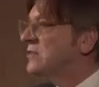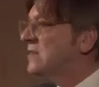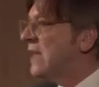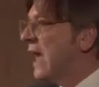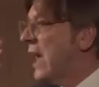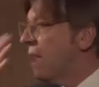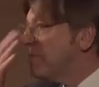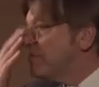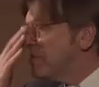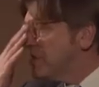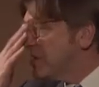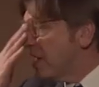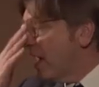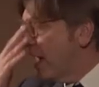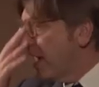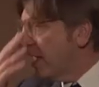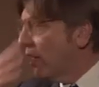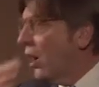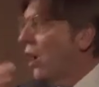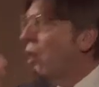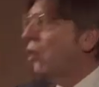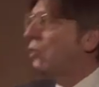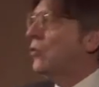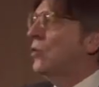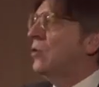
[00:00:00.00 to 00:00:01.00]
the time
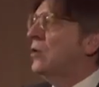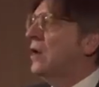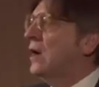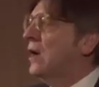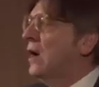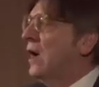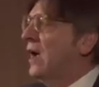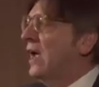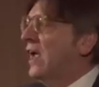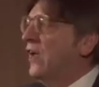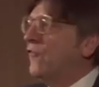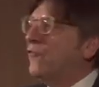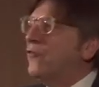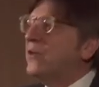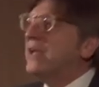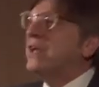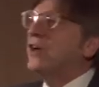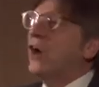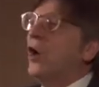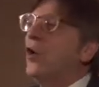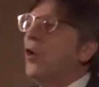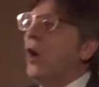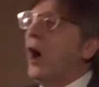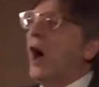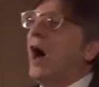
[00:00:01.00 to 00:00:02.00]
saying, oh, if we
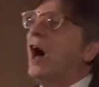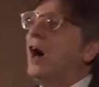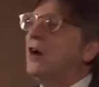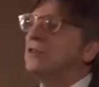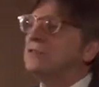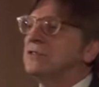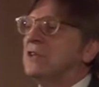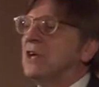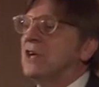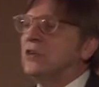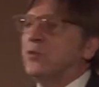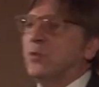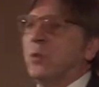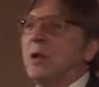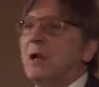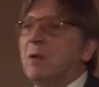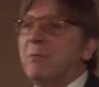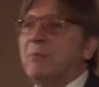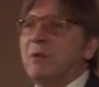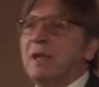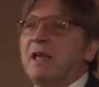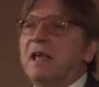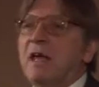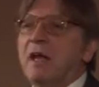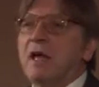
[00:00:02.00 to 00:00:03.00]
go out, it will
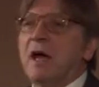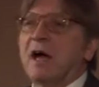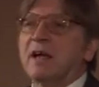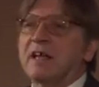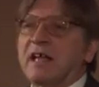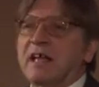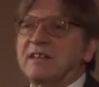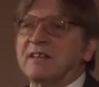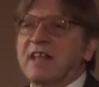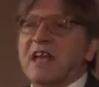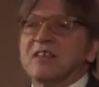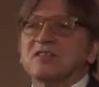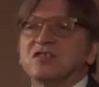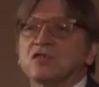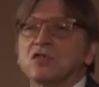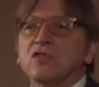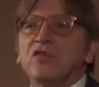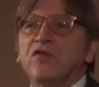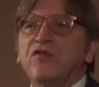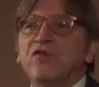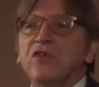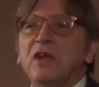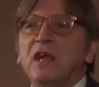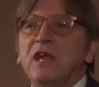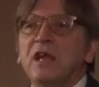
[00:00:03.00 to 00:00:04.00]
be a
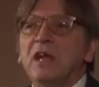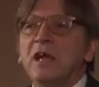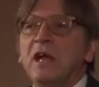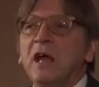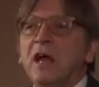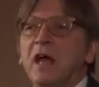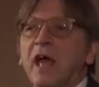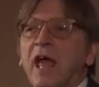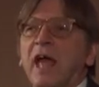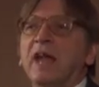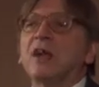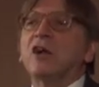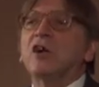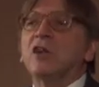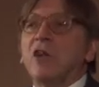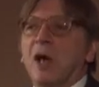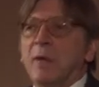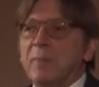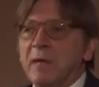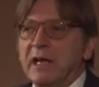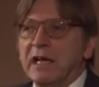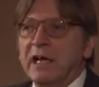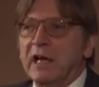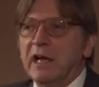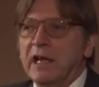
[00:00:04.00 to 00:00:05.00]
catastrophe
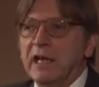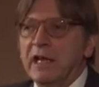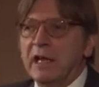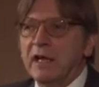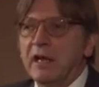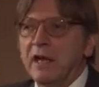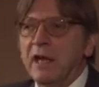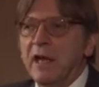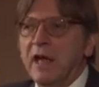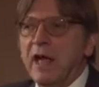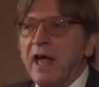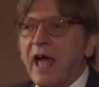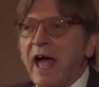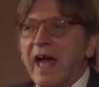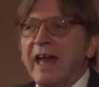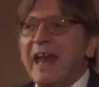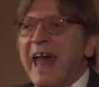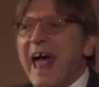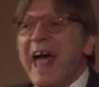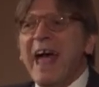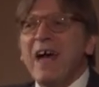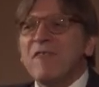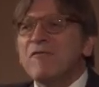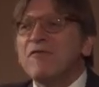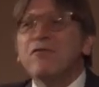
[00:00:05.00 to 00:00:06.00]
economically. And
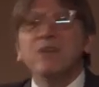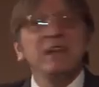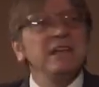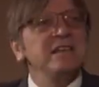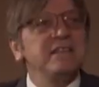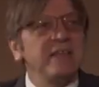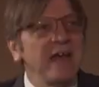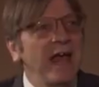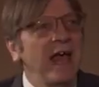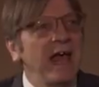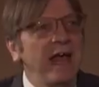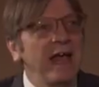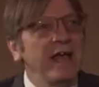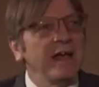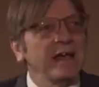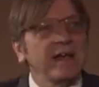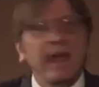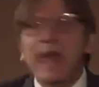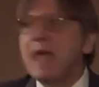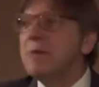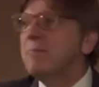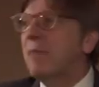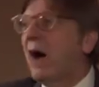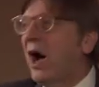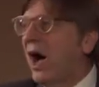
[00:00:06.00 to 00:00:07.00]
every day
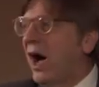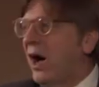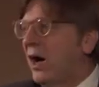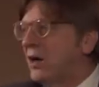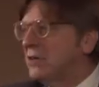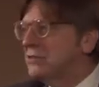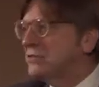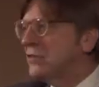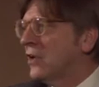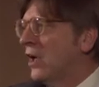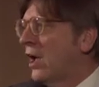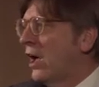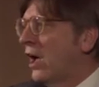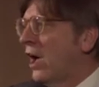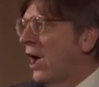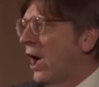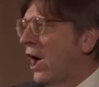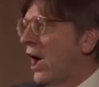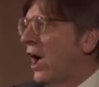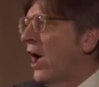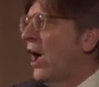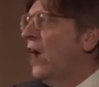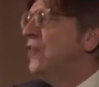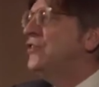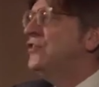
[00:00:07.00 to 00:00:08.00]
came out
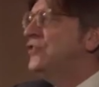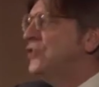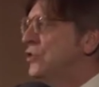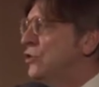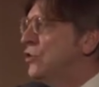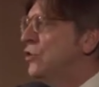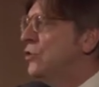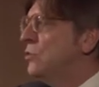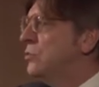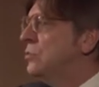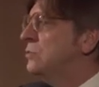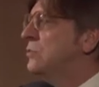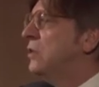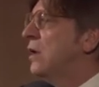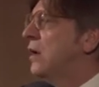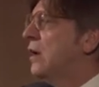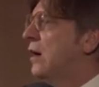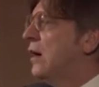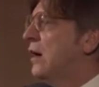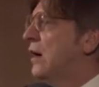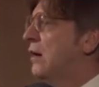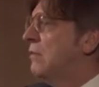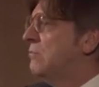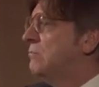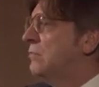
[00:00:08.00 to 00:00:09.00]
a new
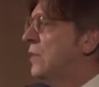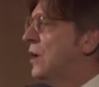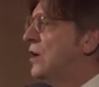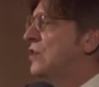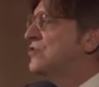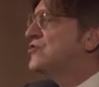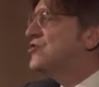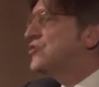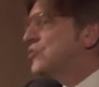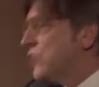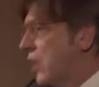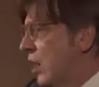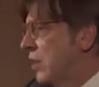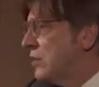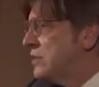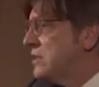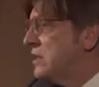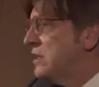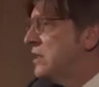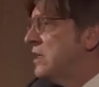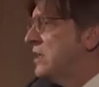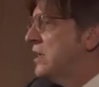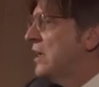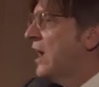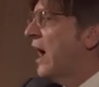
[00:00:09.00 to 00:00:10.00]

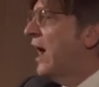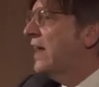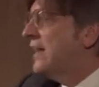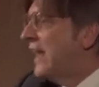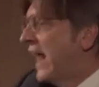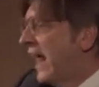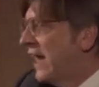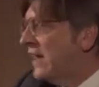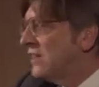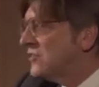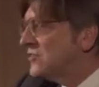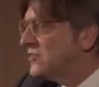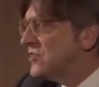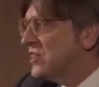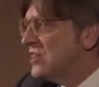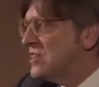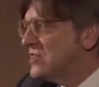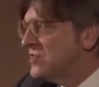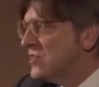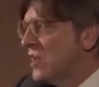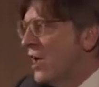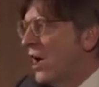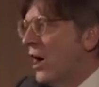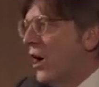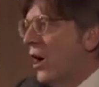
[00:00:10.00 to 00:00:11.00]
study,
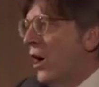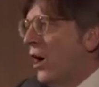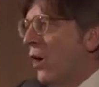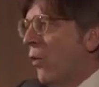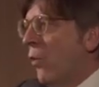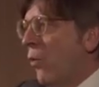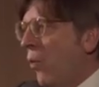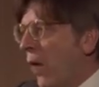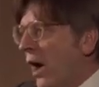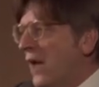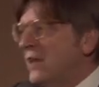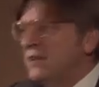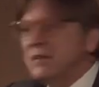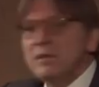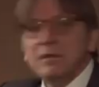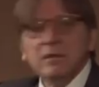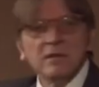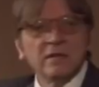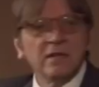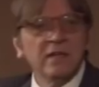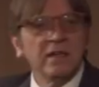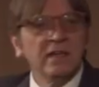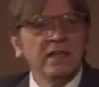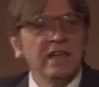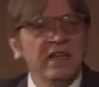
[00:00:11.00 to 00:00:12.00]
analysis, one
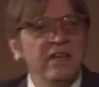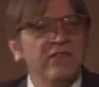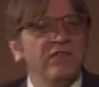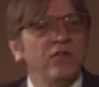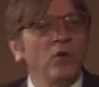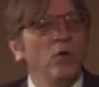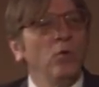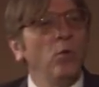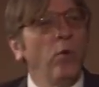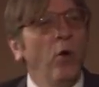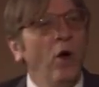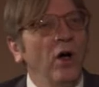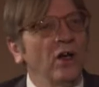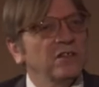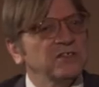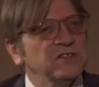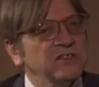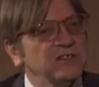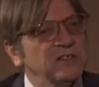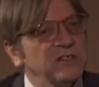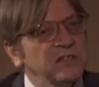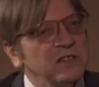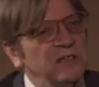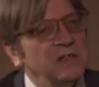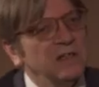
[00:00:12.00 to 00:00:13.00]
even
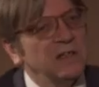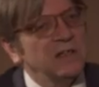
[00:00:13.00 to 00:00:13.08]
worse